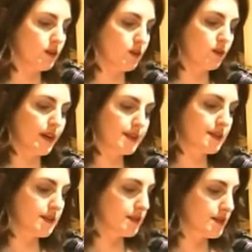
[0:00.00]
Your
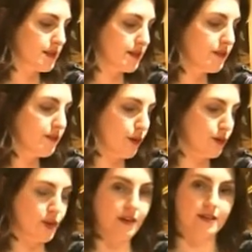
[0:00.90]
Excellency
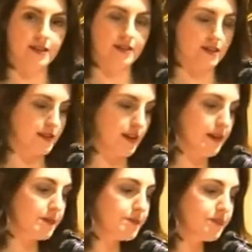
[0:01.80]
Varujano Sesyan,